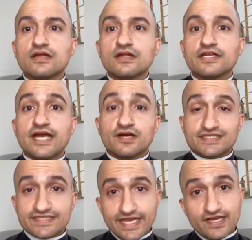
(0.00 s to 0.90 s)
Now,
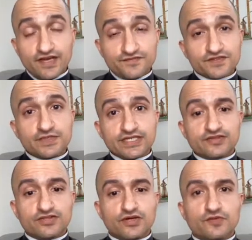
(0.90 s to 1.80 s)
the day of the
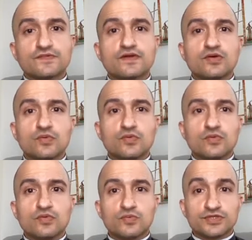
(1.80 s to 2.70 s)
meeting, though,
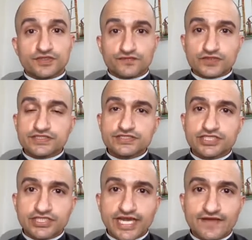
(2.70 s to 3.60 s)
one of the first things
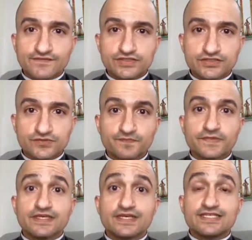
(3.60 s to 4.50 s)
you're going to have to do
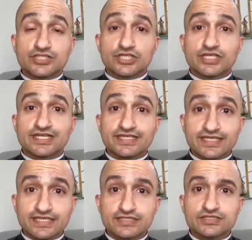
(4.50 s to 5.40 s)
is you're going to
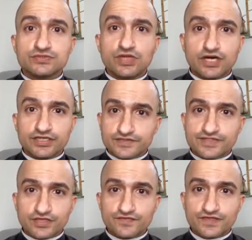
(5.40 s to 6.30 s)
click to log
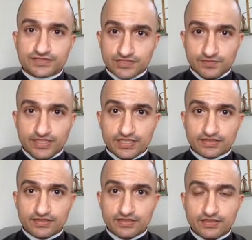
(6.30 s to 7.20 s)
yourself into the
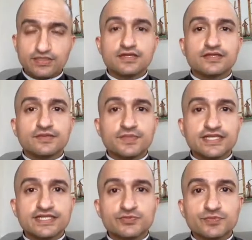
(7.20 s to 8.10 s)
meeting. The
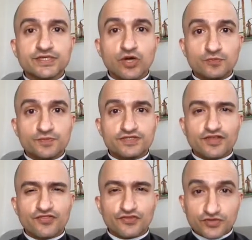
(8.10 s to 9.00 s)
meetings will be opened
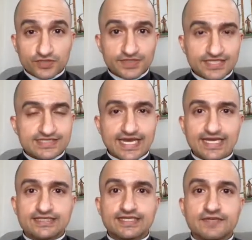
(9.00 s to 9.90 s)
30 minutes
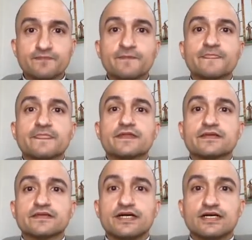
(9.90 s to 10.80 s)
ahead of time
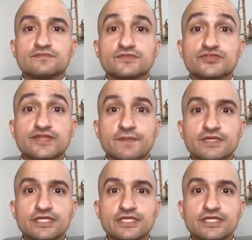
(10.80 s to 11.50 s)
so that